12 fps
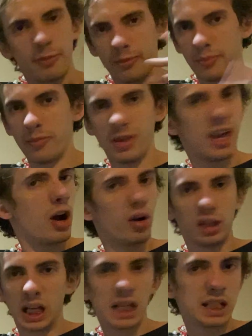The
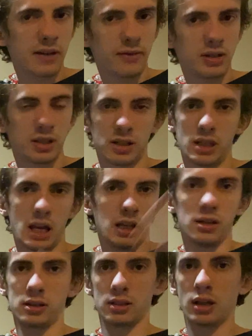only difference is that
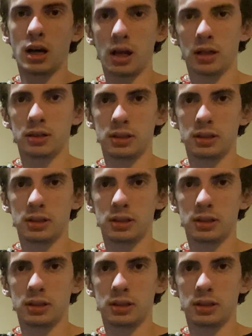he's colored